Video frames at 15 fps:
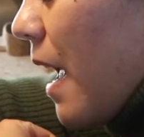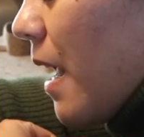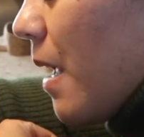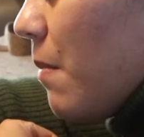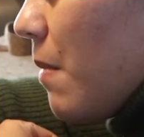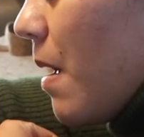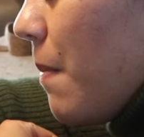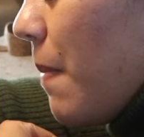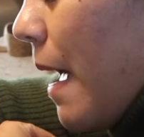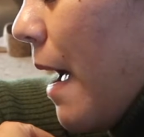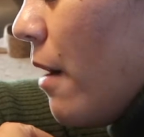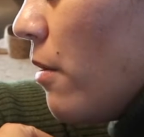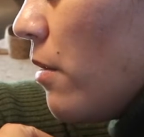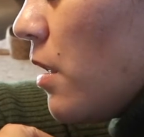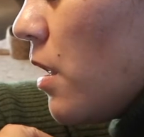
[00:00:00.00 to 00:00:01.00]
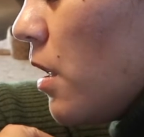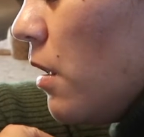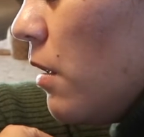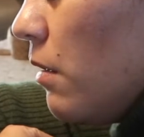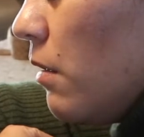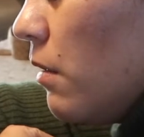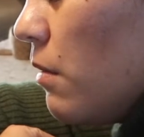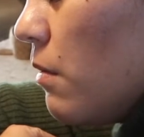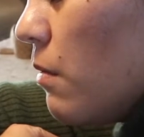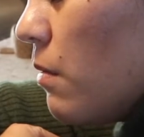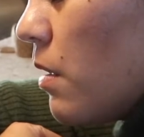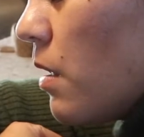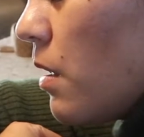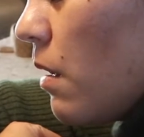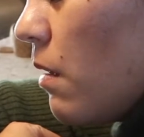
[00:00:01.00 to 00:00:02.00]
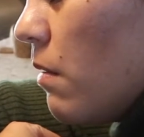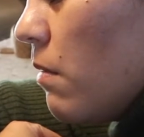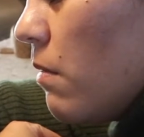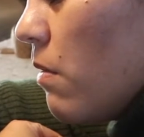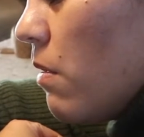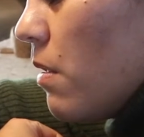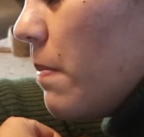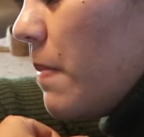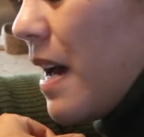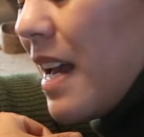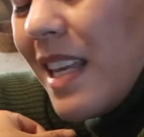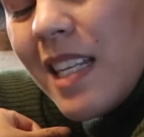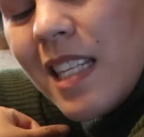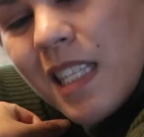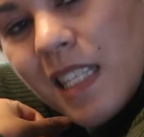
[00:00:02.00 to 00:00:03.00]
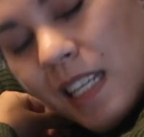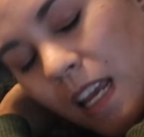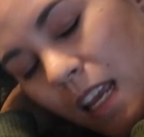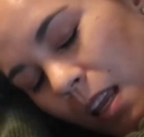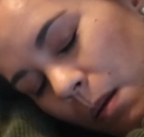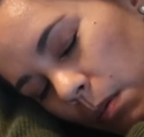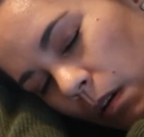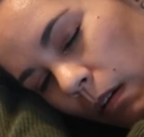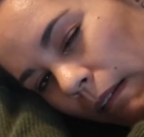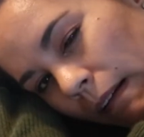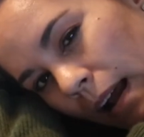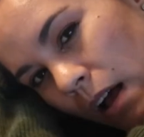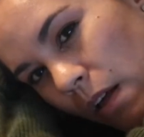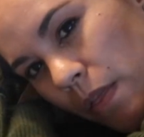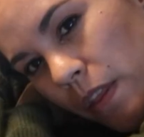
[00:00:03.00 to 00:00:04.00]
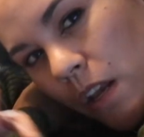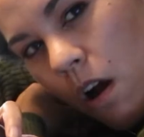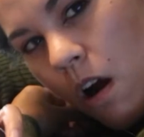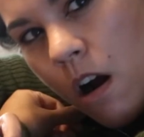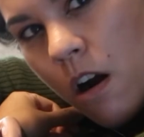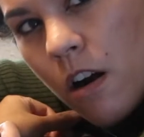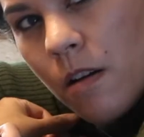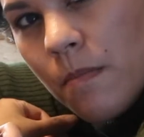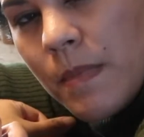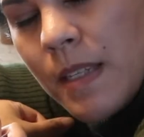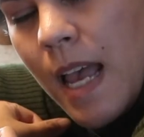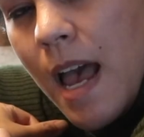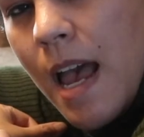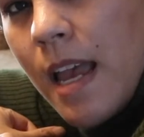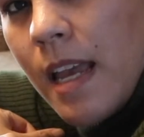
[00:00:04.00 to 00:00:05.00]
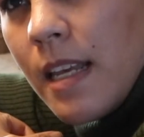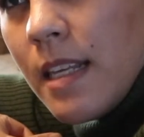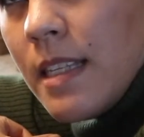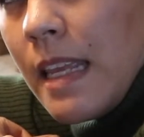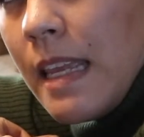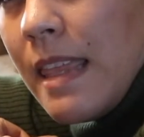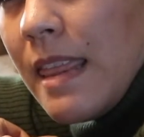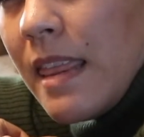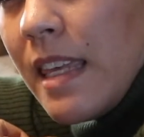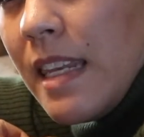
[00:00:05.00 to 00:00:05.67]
am about to sew the bias tape around the arms, eyes, and the